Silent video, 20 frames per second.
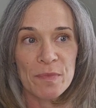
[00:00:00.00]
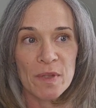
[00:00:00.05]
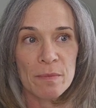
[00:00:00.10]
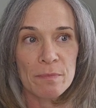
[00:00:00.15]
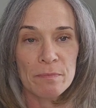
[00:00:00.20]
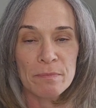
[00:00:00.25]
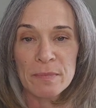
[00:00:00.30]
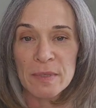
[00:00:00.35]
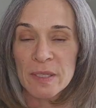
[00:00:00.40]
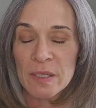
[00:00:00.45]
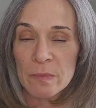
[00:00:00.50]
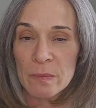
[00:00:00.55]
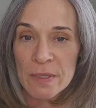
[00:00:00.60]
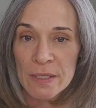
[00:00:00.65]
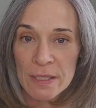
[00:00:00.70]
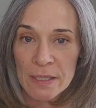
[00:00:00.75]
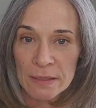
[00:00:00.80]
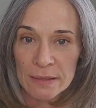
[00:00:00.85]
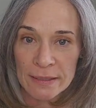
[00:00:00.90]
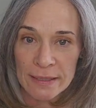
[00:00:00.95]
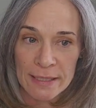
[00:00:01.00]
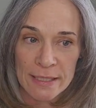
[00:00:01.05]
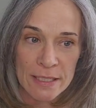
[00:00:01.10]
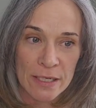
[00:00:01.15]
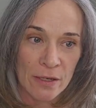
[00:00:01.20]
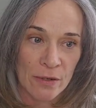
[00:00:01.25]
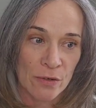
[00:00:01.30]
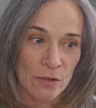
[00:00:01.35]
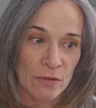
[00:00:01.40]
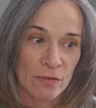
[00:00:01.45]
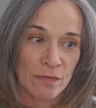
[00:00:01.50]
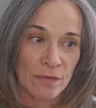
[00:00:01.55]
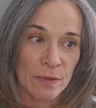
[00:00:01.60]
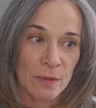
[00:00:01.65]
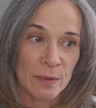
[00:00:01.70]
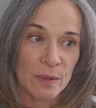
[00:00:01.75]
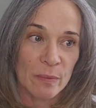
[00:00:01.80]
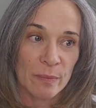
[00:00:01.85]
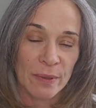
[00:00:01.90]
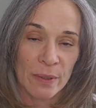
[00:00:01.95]
me being late? How do you
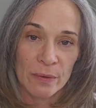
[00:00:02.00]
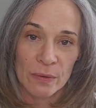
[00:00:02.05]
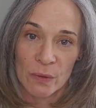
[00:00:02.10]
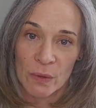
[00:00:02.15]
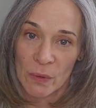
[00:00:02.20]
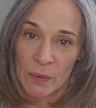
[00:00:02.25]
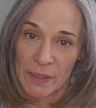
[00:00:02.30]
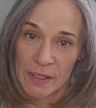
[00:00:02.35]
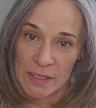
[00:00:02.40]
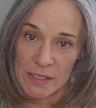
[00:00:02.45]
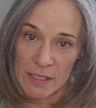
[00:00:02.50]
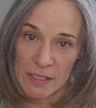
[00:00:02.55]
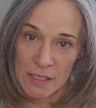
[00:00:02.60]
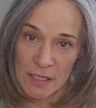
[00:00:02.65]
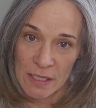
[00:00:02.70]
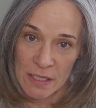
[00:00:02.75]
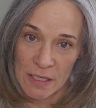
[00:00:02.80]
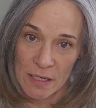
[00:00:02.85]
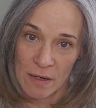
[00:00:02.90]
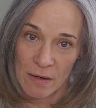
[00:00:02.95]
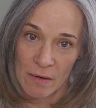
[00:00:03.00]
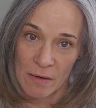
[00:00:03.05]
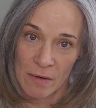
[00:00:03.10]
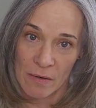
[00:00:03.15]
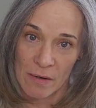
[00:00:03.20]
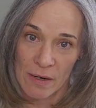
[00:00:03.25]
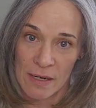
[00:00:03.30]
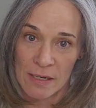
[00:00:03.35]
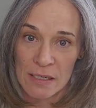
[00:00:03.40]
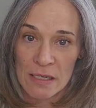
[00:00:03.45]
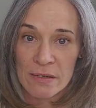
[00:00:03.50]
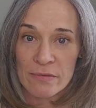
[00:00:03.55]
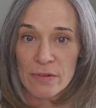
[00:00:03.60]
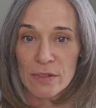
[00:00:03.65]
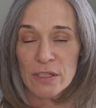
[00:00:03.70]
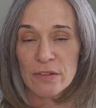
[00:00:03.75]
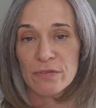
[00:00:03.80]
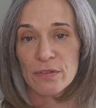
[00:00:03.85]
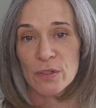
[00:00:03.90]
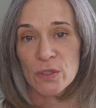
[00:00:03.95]
feel about going to daycare? And even
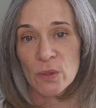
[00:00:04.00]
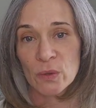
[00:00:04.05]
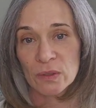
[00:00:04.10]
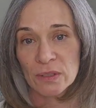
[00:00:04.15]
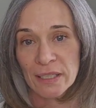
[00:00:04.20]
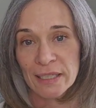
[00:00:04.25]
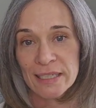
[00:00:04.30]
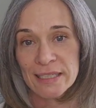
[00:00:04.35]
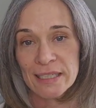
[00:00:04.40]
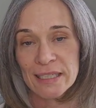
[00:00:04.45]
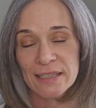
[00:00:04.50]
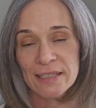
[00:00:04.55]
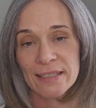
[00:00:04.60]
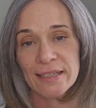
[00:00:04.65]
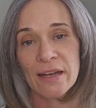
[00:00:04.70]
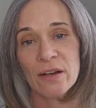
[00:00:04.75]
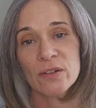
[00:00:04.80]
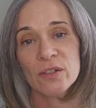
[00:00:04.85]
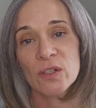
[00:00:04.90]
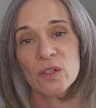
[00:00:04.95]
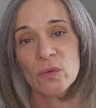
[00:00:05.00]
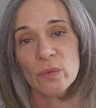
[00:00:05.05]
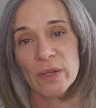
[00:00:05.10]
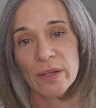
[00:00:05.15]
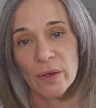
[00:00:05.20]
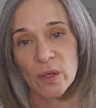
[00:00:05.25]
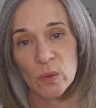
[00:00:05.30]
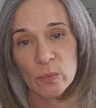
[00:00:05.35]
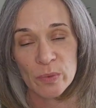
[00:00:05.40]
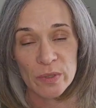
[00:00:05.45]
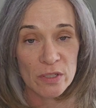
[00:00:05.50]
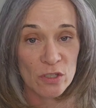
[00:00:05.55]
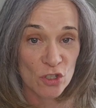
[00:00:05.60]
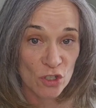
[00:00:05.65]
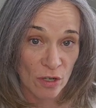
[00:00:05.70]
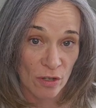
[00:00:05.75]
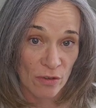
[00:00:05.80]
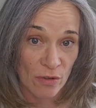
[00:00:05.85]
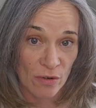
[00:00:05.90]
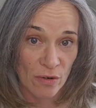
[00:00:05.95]
if you don't like it, then how can we help each
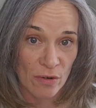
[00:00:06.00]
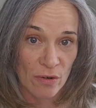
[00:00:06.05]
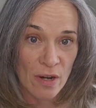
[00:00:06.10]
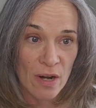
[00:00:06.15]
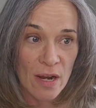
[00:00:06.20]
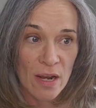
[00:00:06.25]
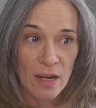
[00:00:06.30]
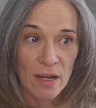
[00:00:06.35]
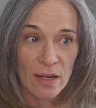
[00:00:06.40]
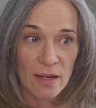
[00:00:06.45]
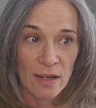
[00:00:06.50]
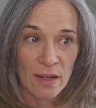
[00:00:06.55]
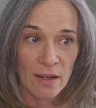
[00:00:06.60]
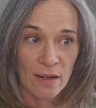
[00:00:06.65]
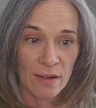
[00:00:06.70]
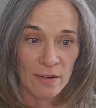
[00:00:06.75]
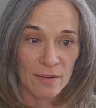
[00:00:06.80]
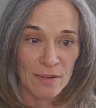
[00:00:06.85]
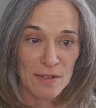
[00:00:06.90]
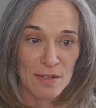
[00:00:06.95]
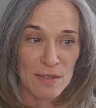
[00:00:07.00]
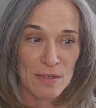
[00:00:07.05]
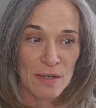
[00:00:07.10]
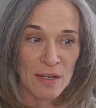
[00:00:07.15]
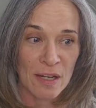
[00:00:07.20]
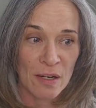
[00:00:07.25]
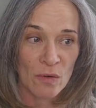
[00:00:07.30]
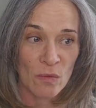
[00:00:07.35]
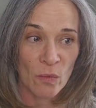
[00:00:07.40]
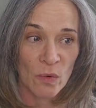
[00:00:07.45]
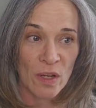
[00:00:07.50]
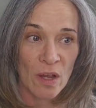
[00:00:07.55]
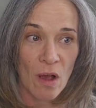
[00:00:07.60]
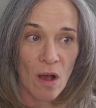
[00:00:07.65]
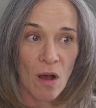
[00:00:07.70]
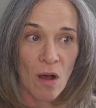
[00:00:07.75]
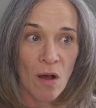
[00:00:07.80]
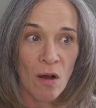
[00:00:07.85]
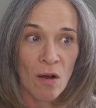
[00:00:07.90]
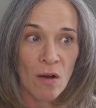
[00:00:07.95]
other? And we
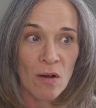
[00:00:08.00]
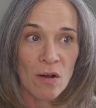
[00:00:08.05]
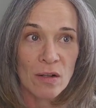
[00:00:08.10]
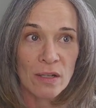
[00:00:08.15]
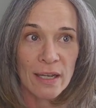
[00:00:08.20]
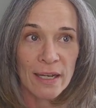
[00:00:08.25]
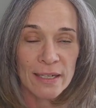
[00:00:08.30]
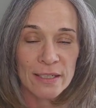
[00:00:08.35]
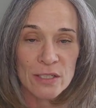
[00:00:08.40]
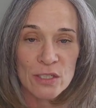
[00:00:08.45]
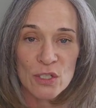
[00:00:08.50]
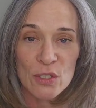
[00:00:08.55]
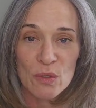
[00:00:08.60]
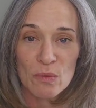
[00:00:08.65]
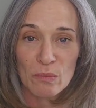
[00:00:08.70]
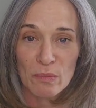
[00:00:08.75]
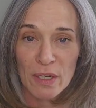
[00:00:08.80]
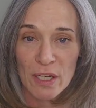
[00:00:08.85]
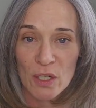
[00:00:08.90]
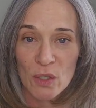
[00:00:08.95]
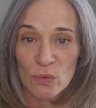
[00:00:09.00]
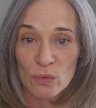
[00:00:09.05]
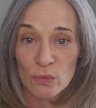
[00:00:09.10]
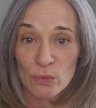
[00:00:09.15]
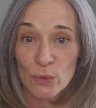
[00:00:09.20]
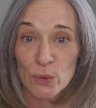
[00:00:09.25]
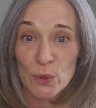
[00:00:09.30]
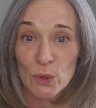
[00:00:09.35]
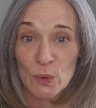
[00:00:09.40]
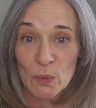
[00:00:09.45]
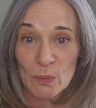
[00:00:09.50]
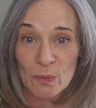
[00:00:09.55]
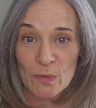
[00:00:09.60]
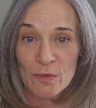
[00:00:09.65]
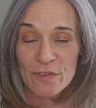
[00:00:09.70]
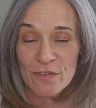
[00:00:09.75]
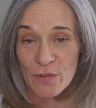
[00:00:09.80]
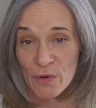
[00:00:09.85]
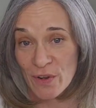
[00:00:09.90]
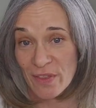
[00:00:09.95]
all had to make room
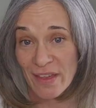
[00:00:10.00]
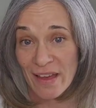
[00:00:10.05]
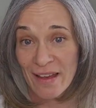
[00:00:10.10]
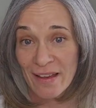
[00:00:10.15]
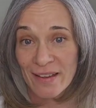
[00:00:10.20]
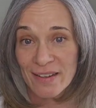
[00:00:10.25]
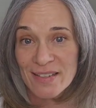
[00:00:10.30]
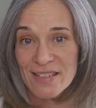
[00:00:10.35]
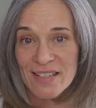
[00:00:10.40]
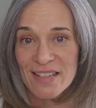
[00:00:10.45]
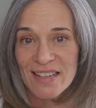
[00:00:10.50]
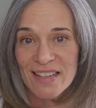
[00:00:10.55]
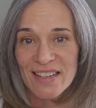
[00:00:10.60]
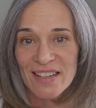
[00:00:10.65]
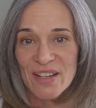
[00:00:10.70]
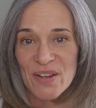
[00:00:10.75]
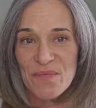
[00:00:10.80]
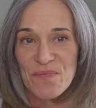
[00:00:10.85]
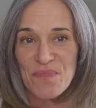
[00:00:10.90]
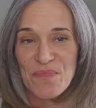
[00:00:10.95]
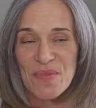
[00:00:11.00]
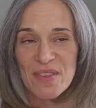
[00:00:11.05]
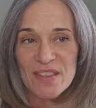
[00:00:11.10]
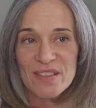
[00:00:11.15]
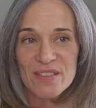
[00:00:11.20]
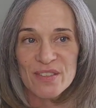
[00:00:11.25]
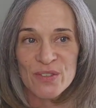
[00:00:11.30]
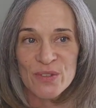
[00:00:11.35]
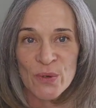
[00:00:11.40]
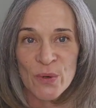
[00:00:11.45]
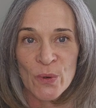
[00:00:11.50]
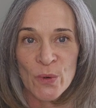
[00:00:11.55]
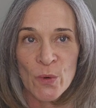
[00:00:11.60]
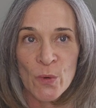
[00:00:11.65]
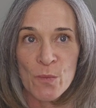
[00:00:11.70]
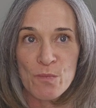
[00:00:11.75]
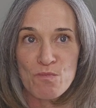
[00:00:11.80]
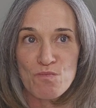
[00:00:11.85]
for that. So